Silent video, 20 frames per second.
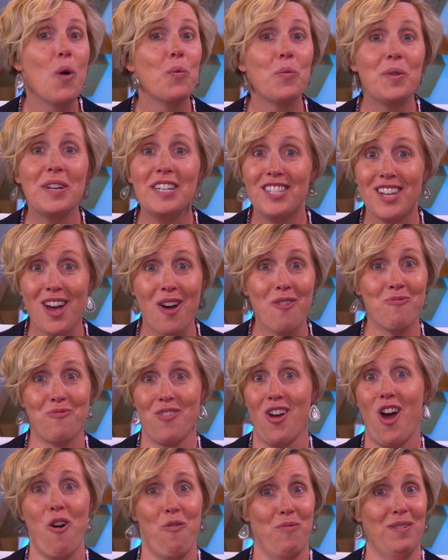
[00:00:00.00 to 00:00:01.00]
We
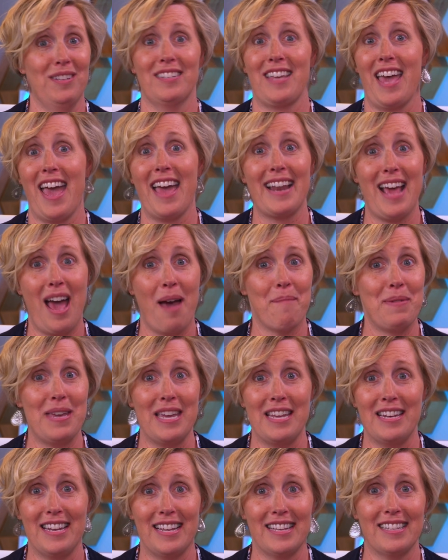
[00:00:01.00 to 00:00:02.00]
don't always get happy
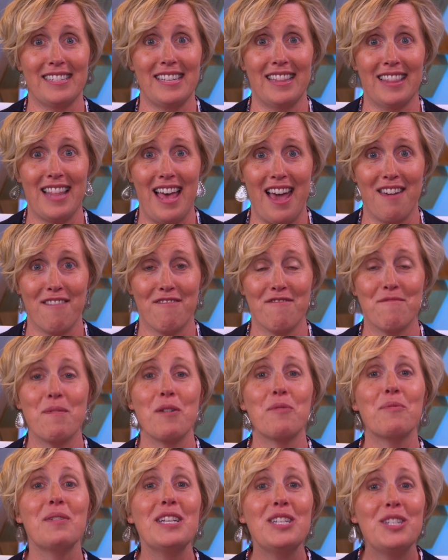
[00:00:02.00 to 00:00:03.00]
endings in life,
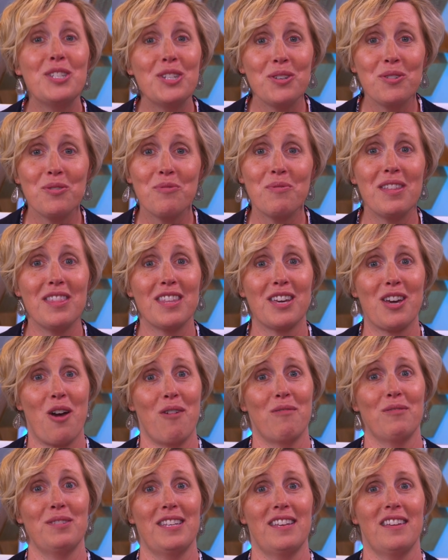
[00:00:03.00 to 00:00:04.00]
but we do in the
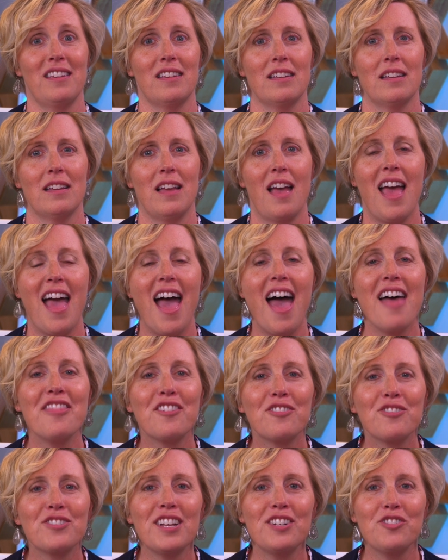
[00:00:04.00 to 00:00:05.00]
cozy. And
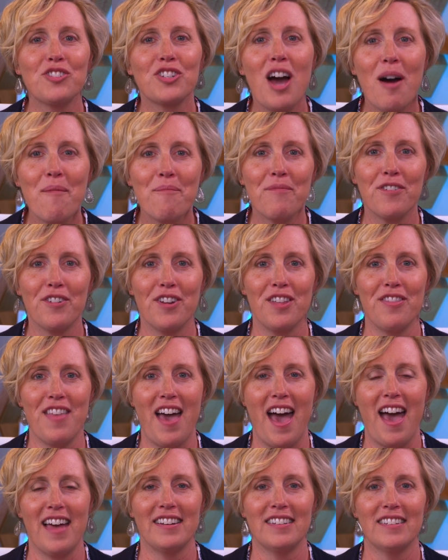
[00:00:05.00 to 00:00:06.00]
there's such comfort in
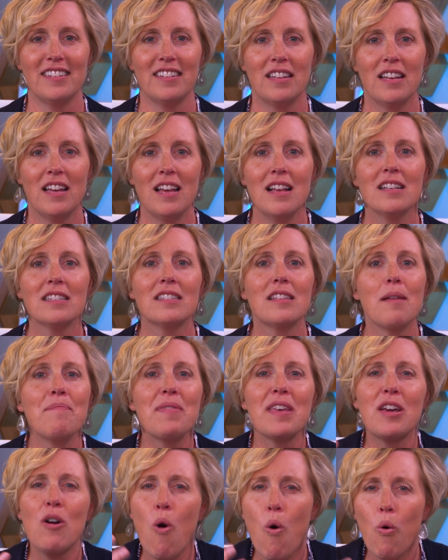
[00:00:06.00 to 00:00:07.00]
that.
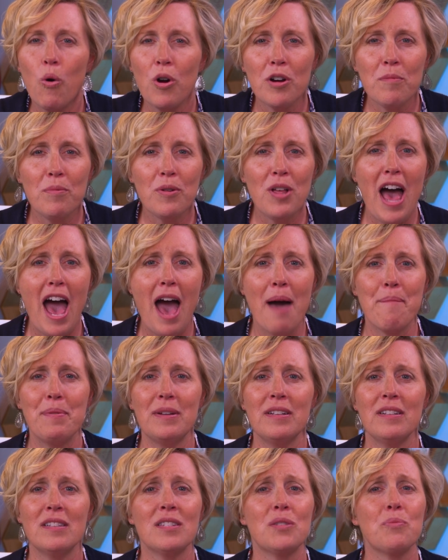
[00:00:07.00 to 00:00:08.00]
Something horrible
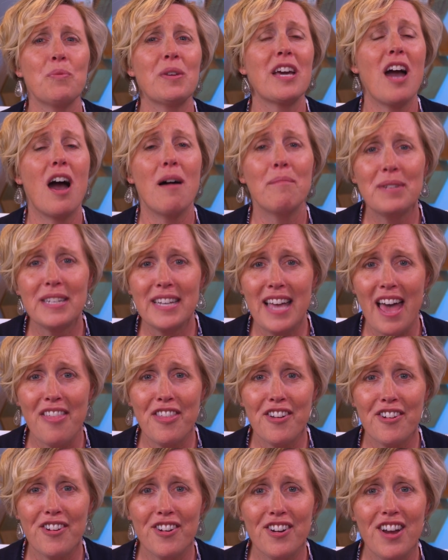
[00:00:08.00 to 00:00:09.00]
happens, we come
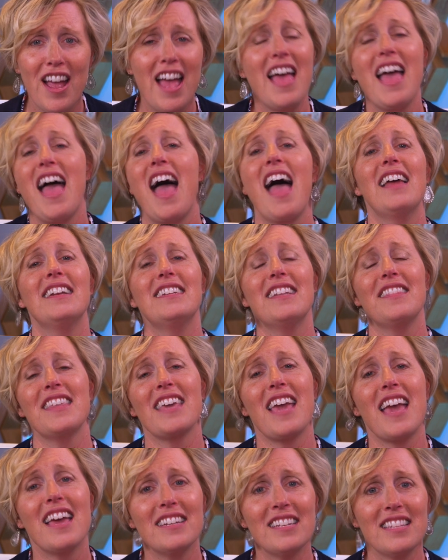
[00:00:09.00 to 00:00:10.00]
together, and at
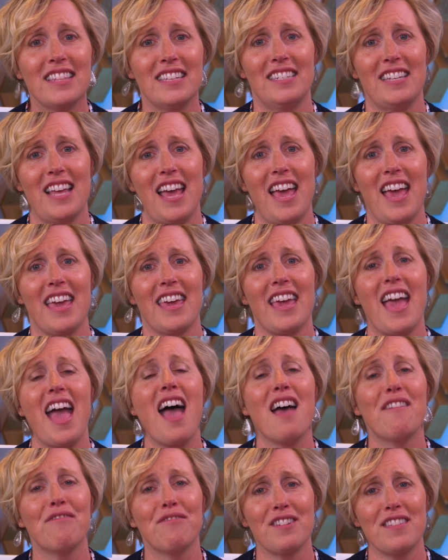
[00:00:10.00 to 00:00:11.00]
the end of the day,
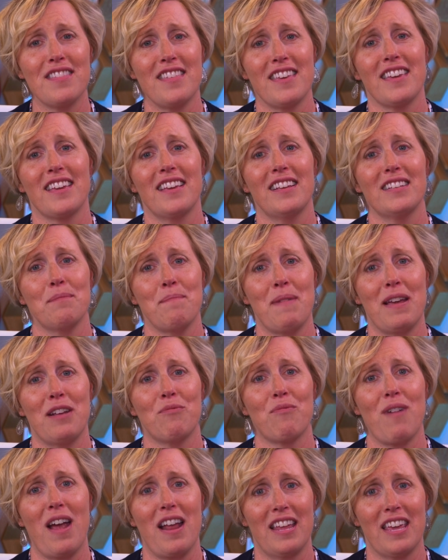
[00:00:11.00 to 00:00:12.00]
everything is made
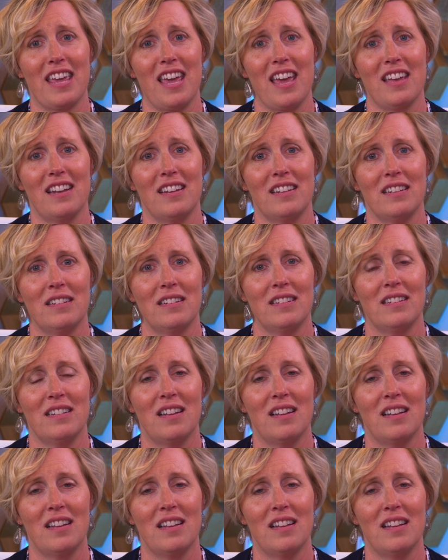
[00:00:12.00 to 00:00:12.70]
right again.